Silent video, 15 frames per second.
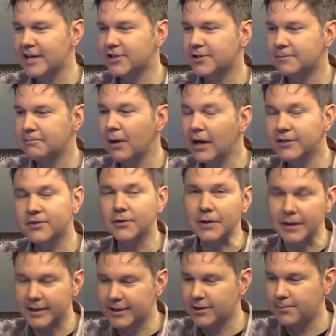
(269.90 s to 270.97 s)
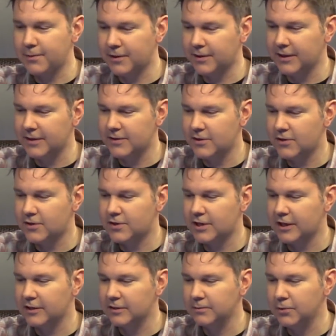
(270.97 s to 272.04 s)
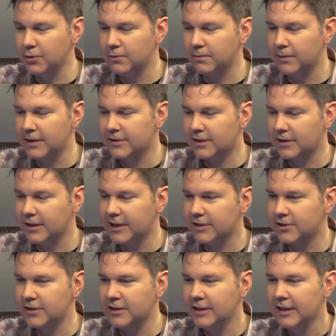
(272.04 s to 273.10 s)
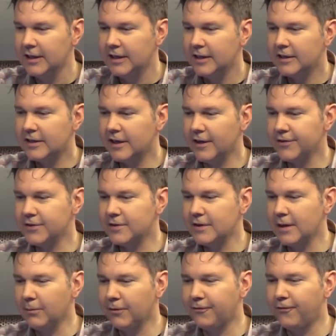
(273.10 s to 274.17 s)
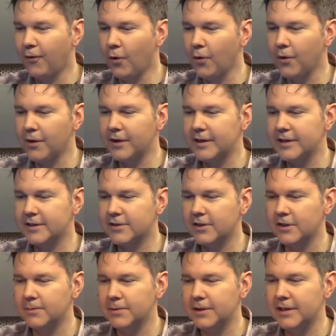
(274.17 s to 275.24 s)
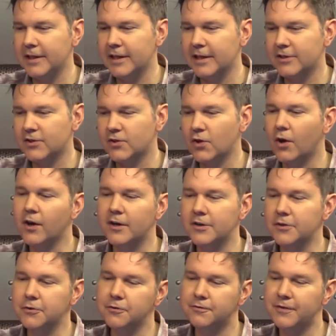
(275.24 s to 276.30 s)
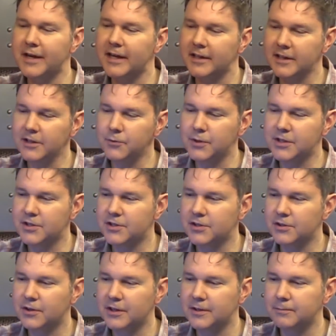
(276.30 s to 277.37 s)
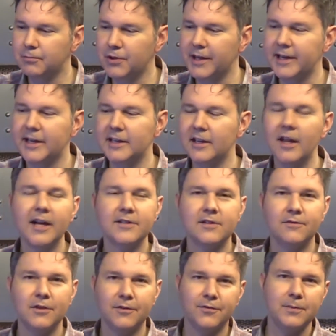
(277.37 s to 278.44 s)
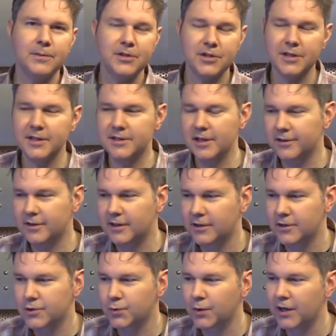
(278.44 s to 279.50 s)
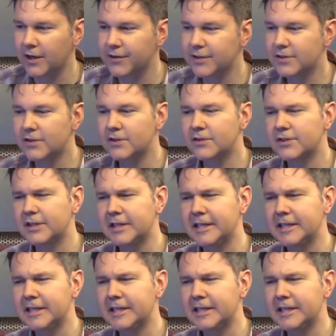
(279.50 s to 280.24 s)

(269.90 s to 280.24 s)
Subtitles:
/ puzzle experience, you should check out the Mutant Mudds collection. Now, number 4 is going to be Stardew Valley, which you can play on lots of different machines out there as well. This is